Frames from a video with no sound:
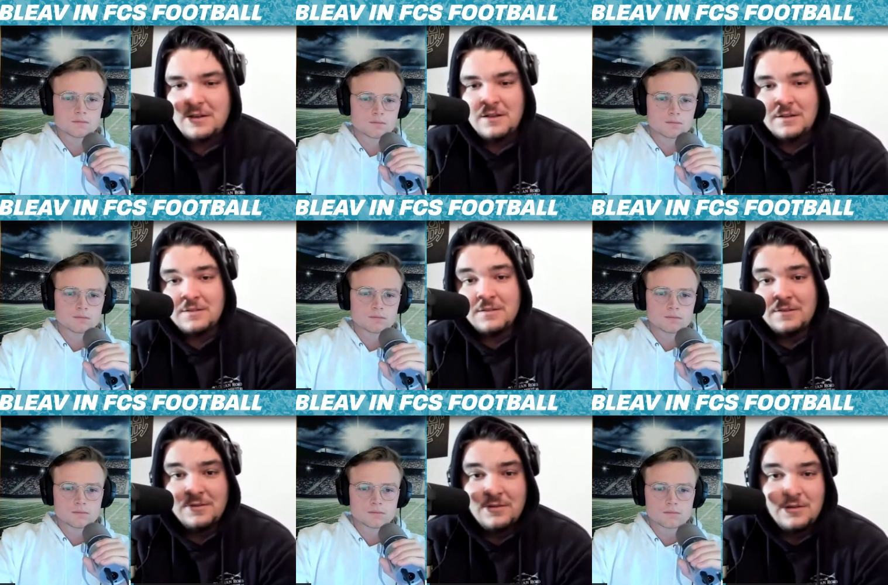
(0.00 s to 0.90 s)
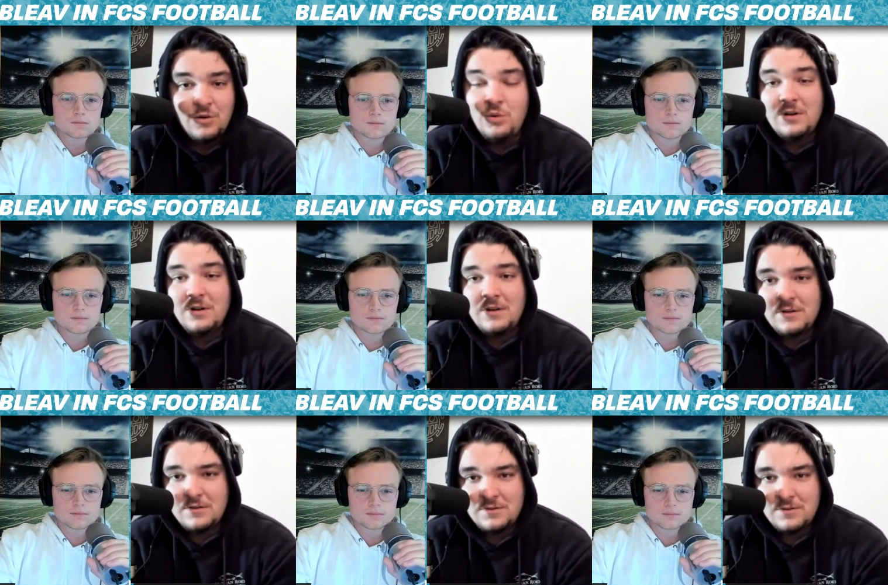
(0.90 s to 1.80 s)
Speaker 1: uh, who,
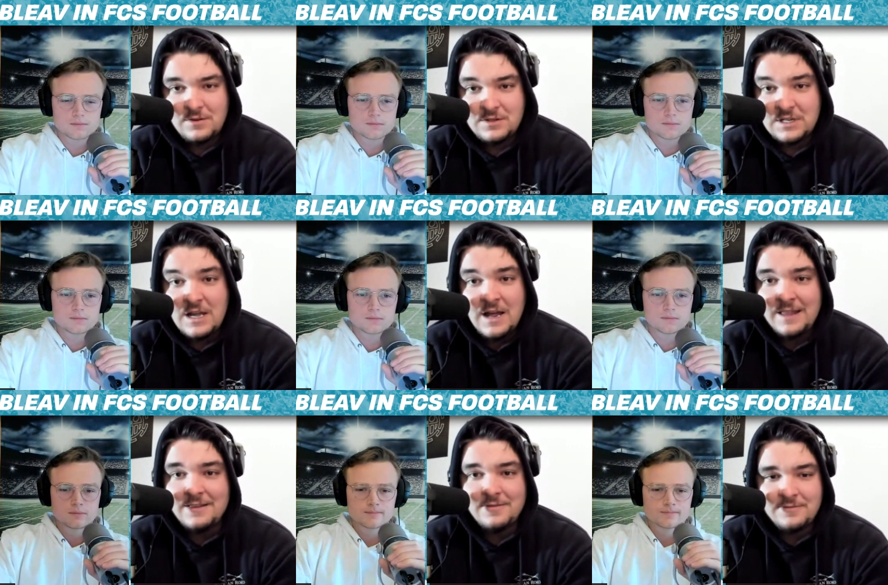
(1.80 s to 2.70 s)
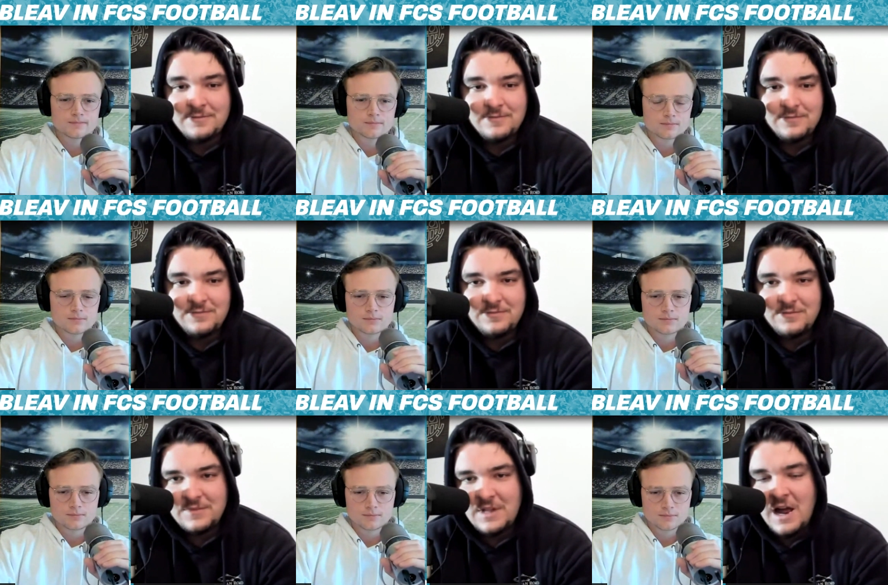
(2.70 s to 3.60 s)
see, I,
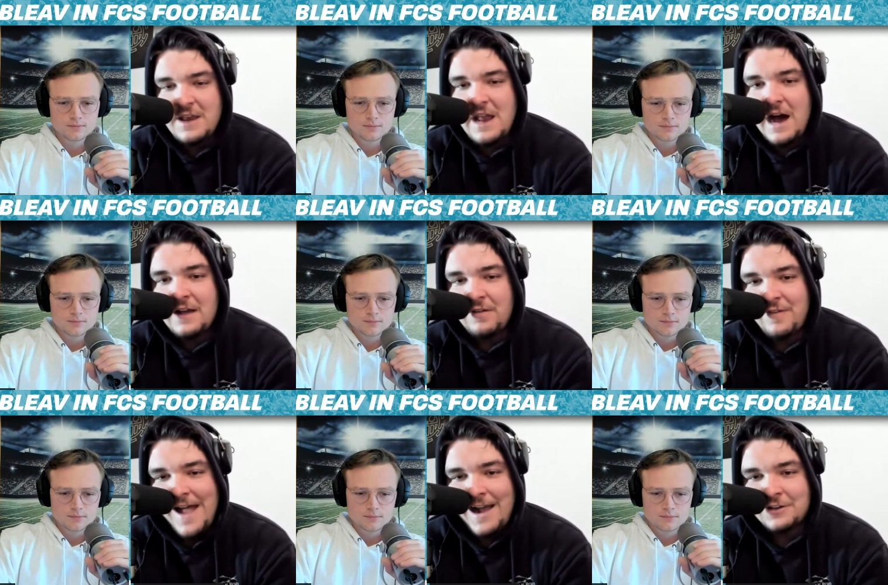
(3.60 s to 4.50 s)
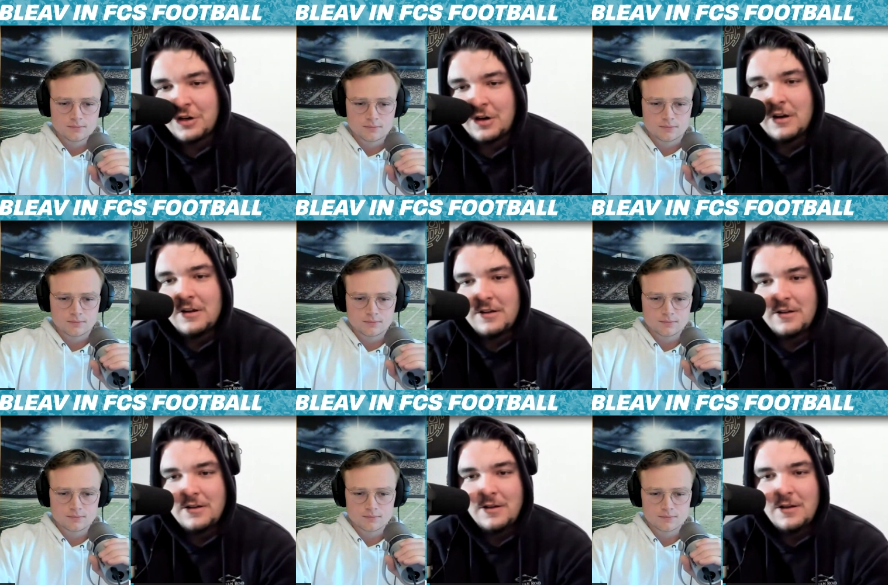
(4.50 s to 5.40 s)
a non-factor
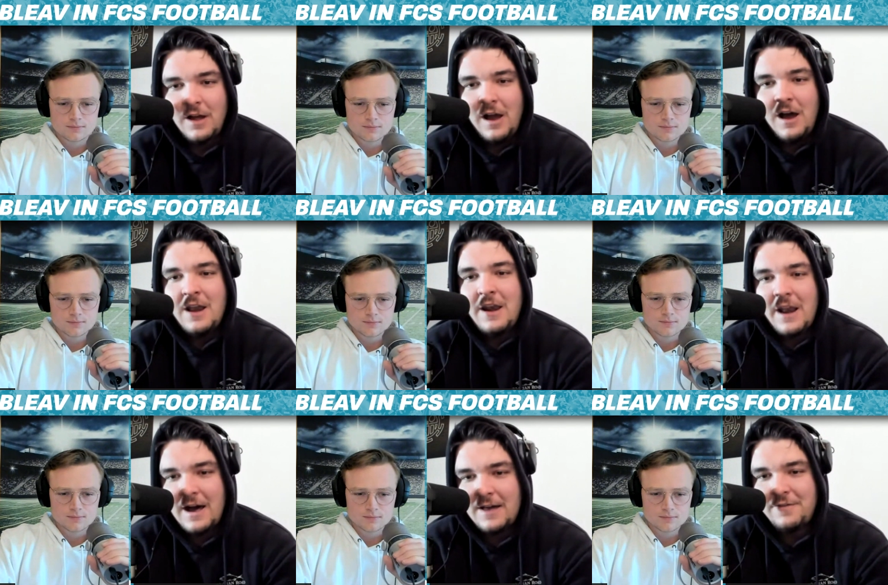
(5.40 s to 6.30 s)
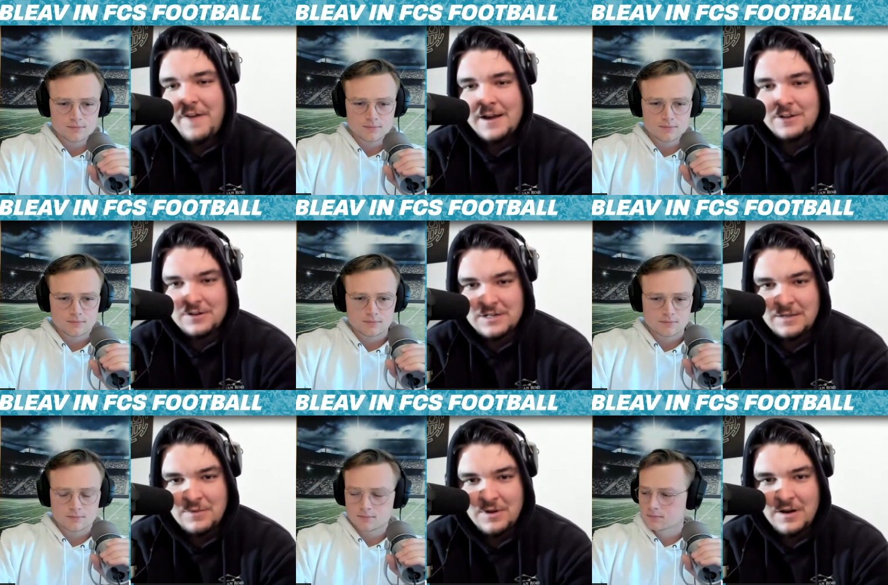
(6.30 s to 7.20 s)
a non-factor
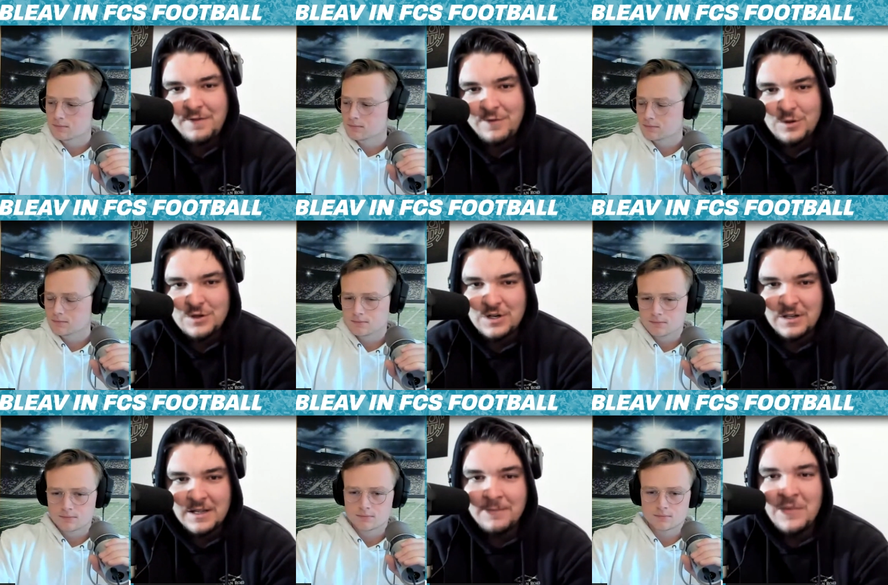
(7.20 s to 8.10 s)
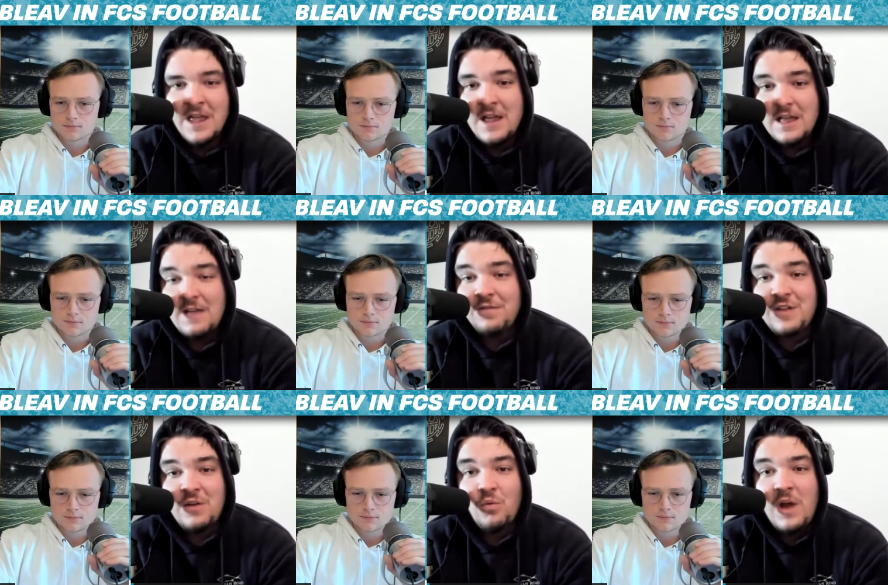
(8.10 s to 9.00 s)
team, unfortunately. If
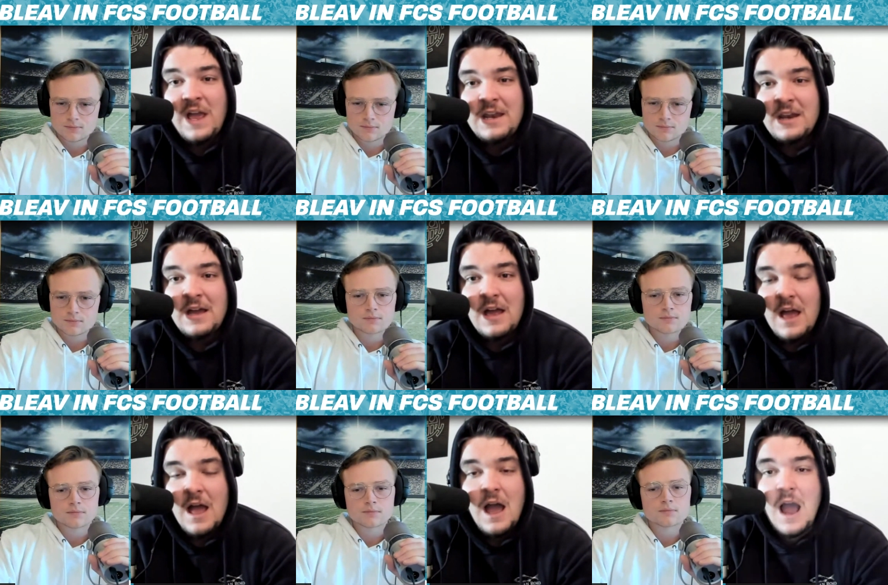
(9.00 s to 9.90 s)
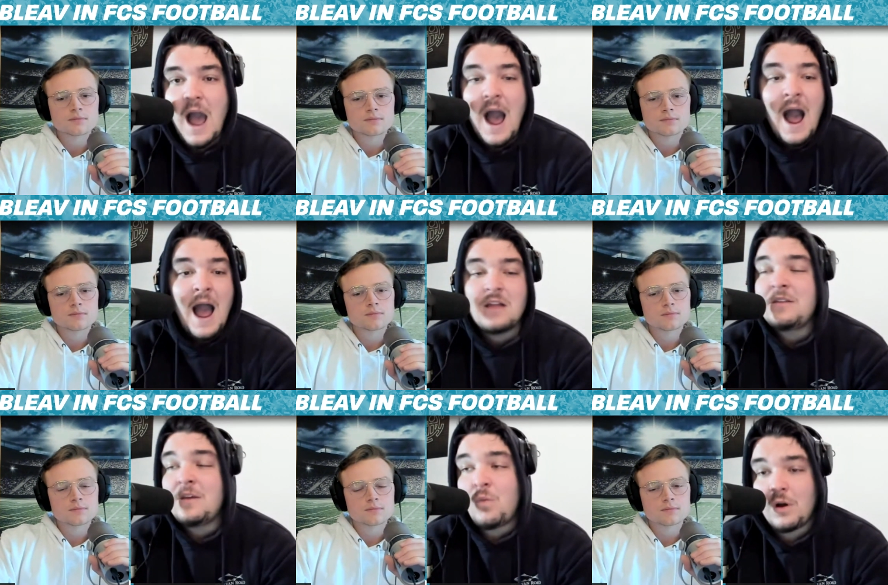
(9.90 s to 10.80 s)
they win, I,
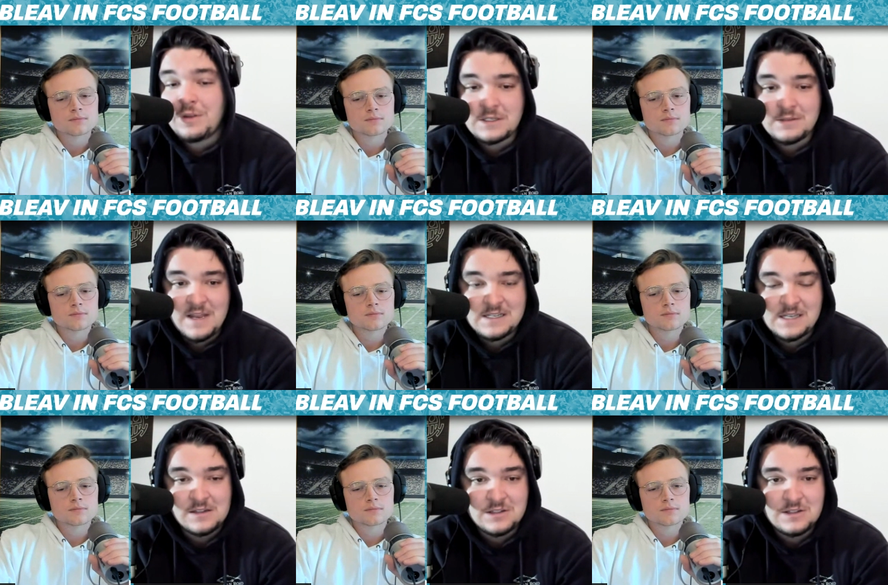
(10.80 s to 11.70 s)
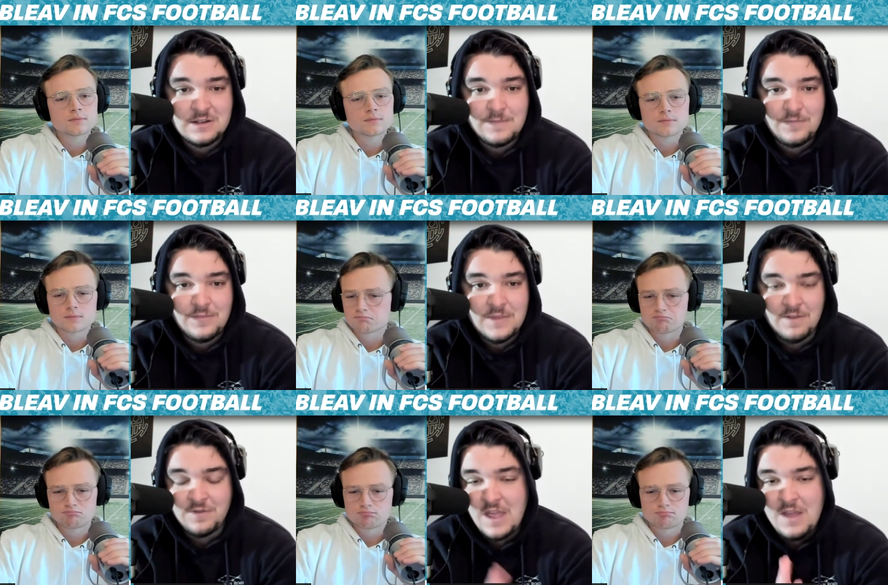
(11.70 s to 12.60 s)
the world doesn't make sense.
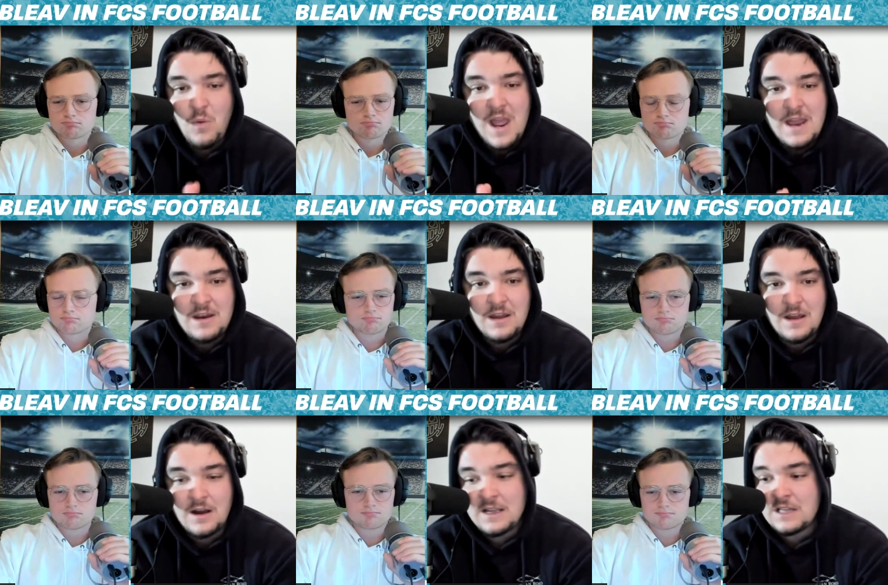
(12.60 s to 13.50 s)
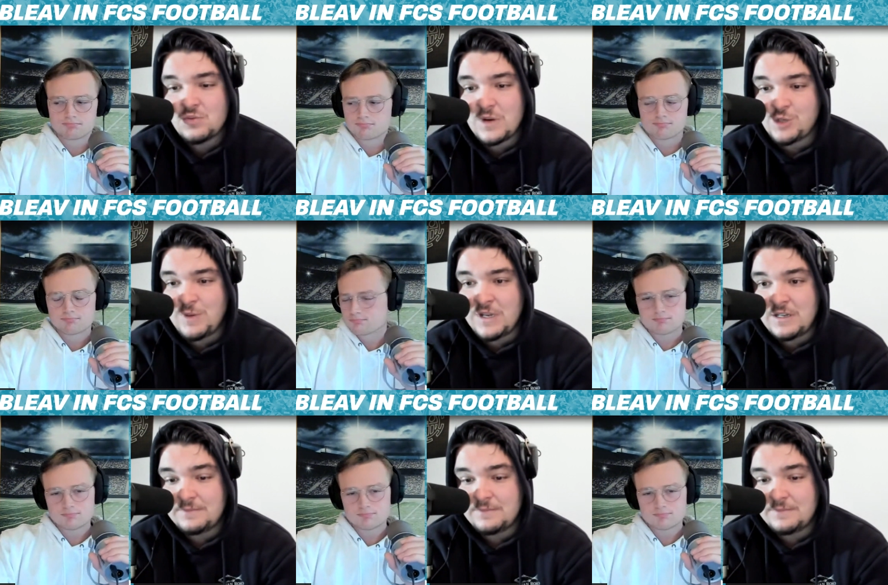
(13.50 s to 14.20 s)
If they win against Richmond,